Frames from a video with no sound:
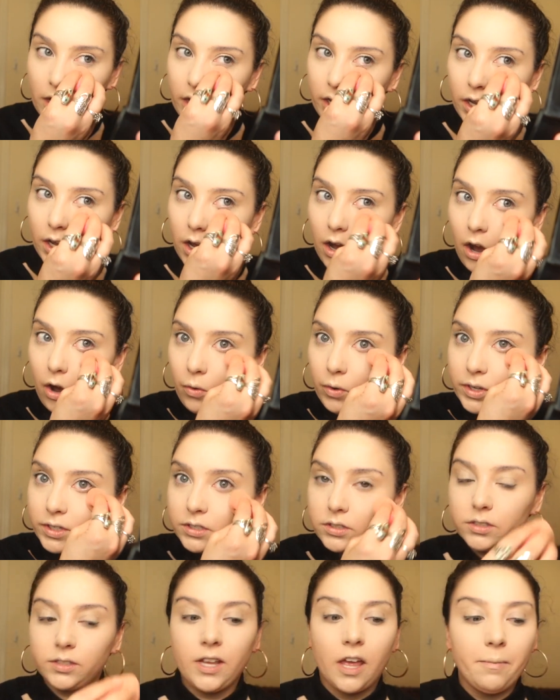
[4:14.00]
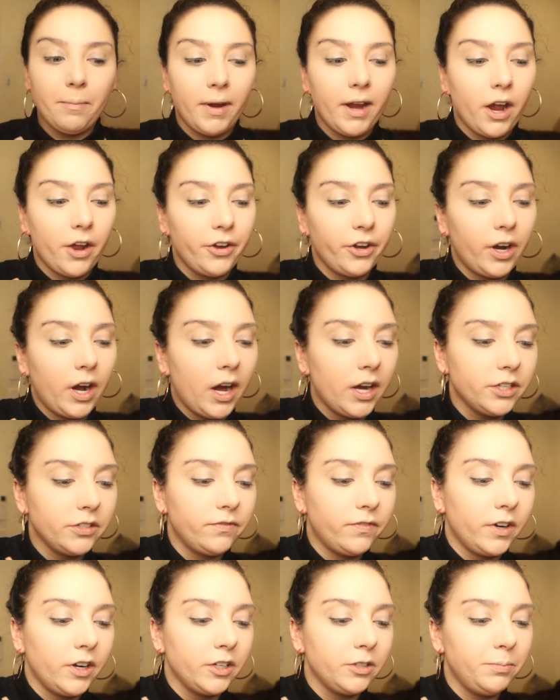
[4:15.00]
And I always set my under eyes
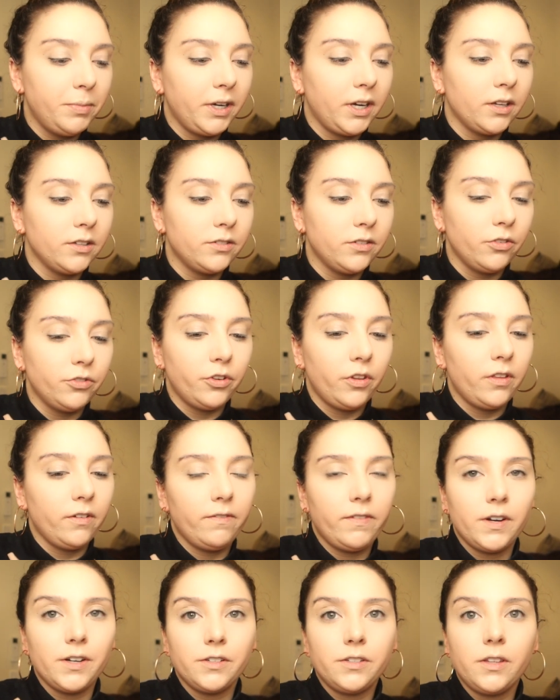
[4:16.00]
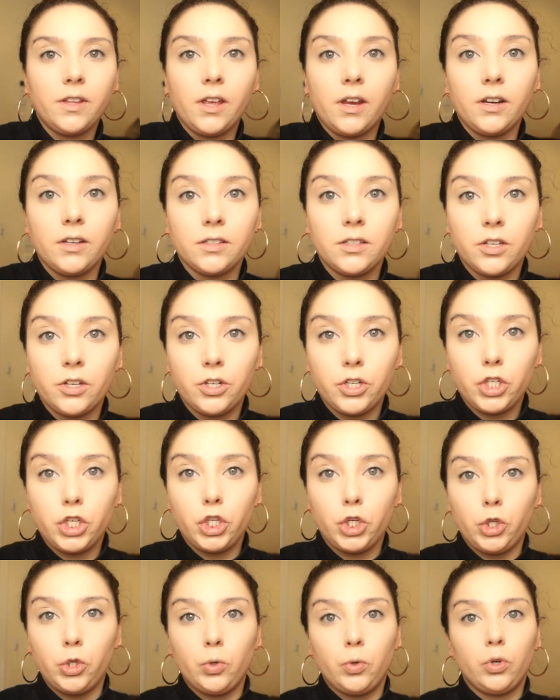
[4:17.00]
first because those are the first things
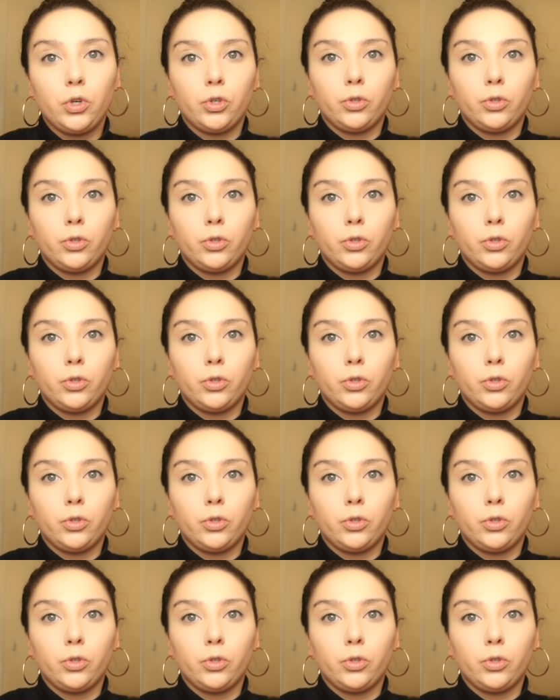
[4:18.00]
to